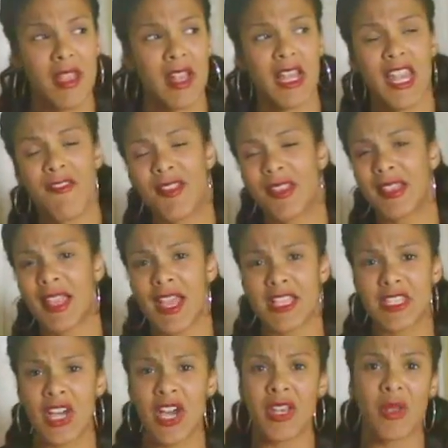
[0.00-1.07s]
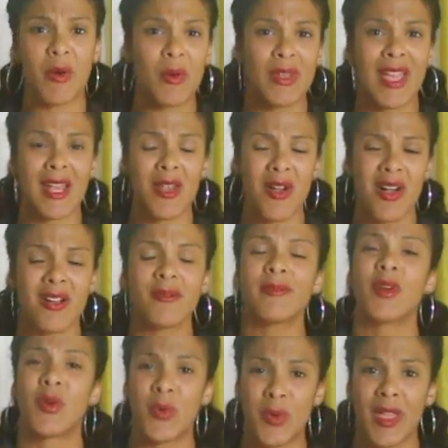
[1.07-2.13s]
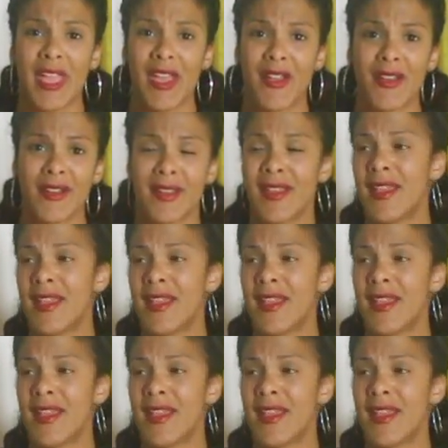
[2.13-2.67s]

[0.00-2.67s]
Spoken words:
Leaving the lights on all night long, who cared?